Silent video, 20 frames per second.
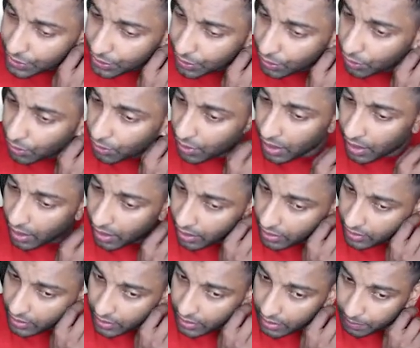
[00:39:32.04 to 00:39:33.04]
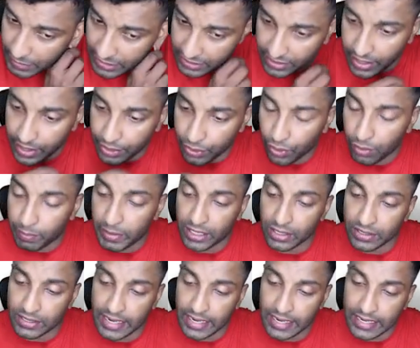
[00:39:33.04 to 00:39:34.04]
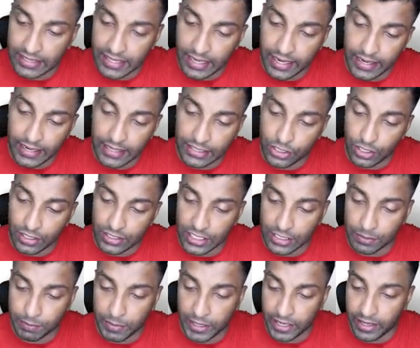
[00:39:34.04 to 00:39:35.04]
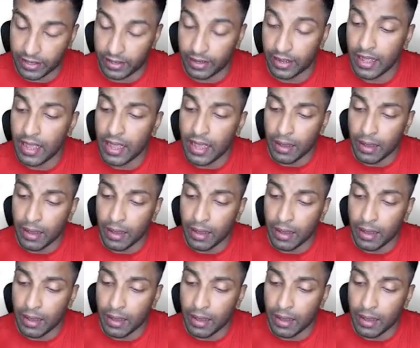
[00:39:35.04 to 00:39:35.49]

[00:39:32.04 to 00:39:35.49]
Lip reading: to the president rule, because initially it is not suspended,